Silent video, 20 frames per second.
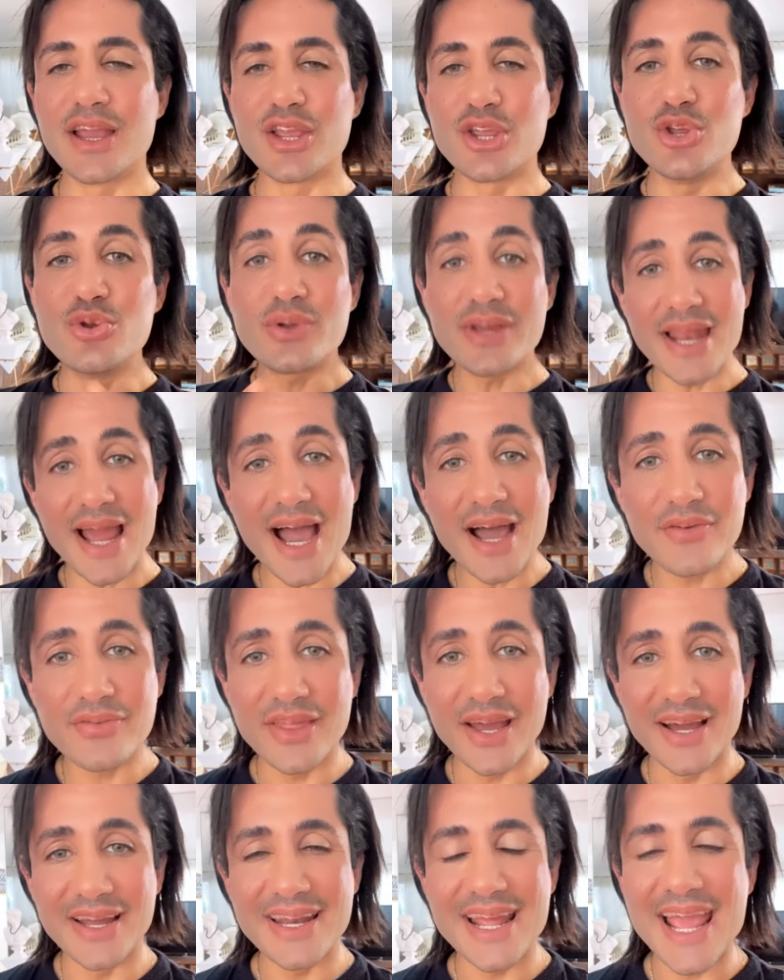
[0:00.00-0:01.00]
You can have
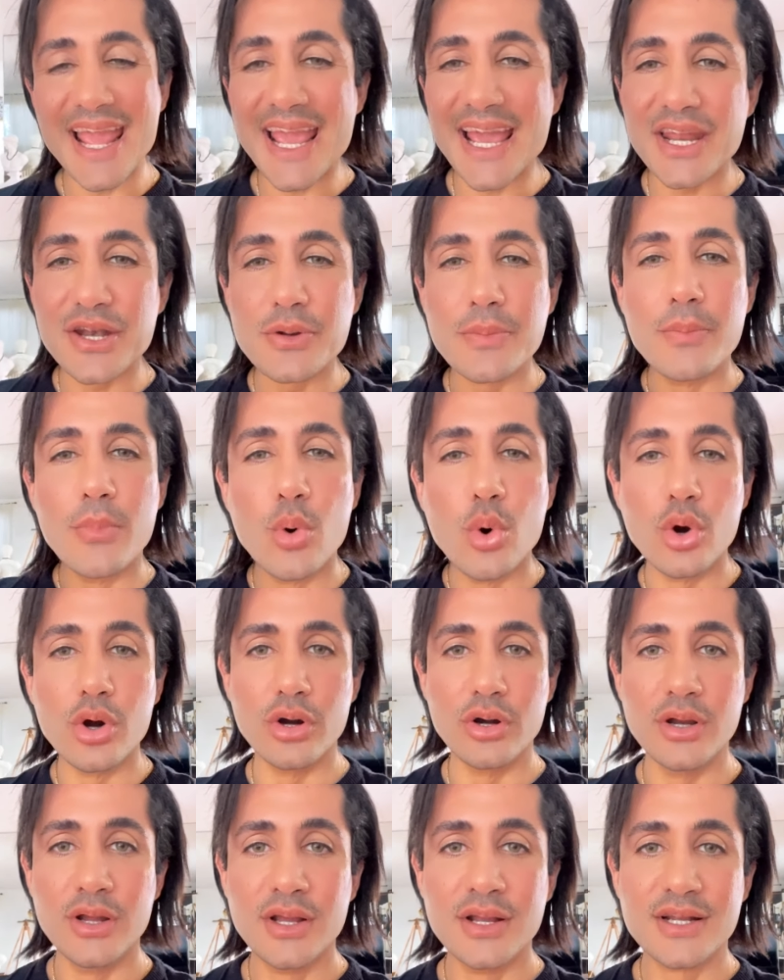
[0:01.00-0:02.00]
that and
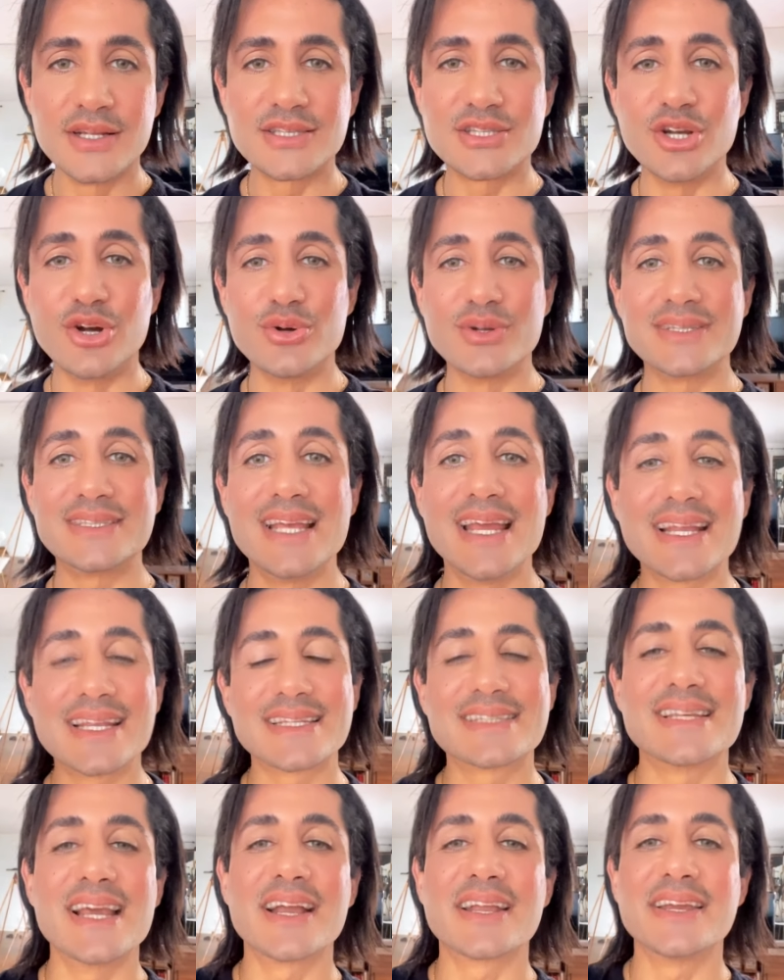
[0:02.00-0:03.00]
more. So take a
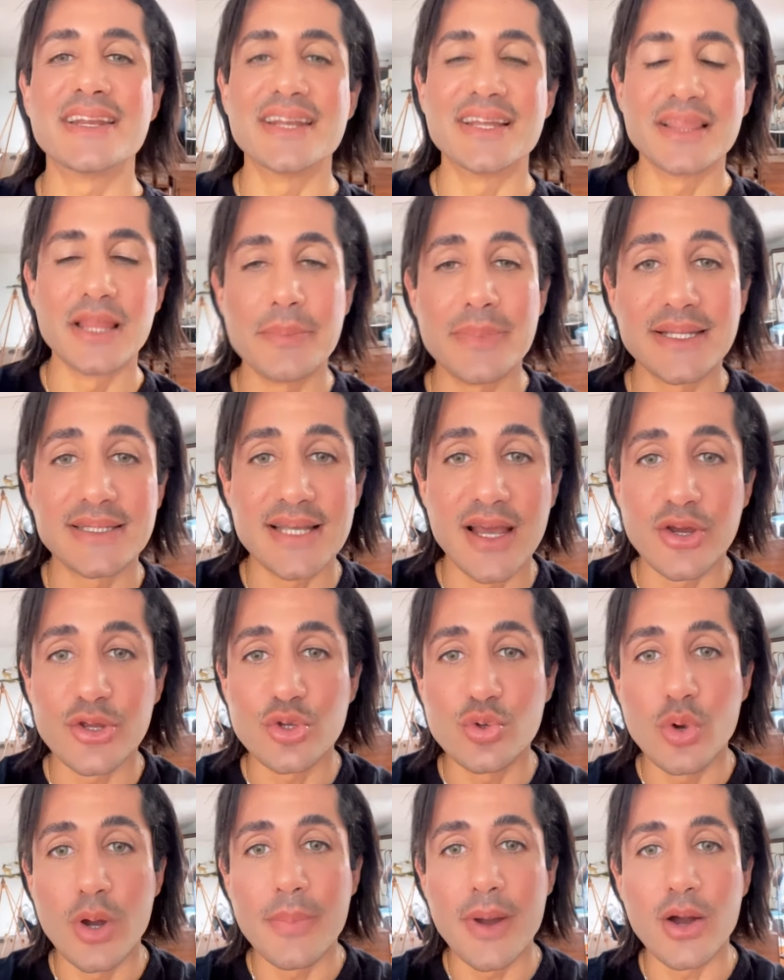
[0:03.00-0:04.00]
second and let me tell
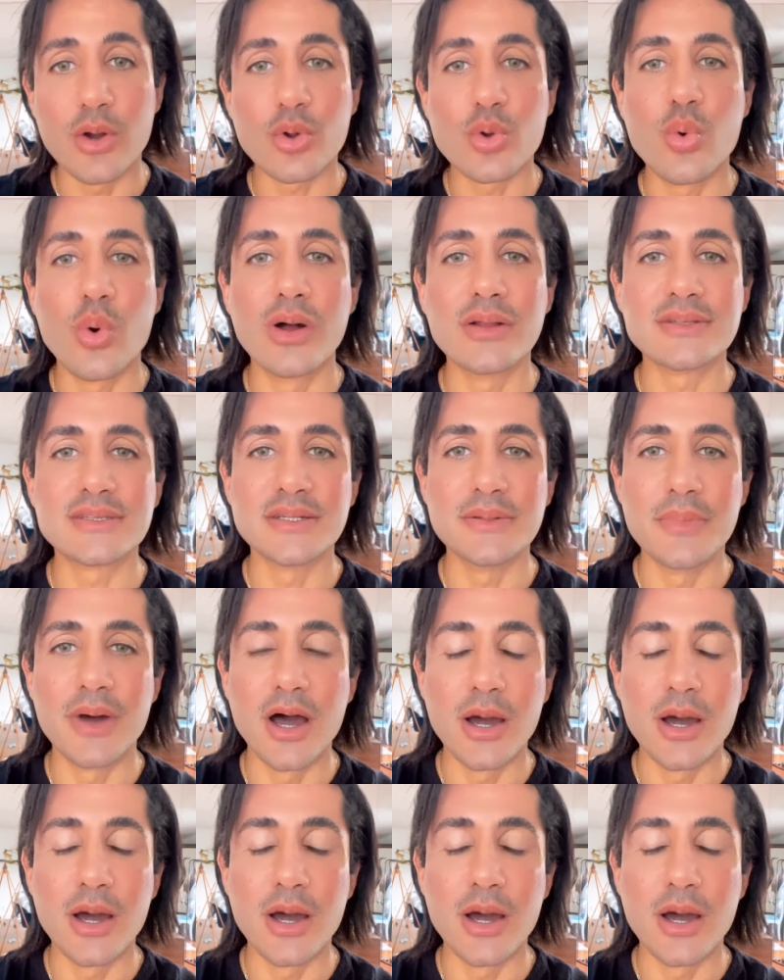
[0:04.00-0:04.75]
you about Quantum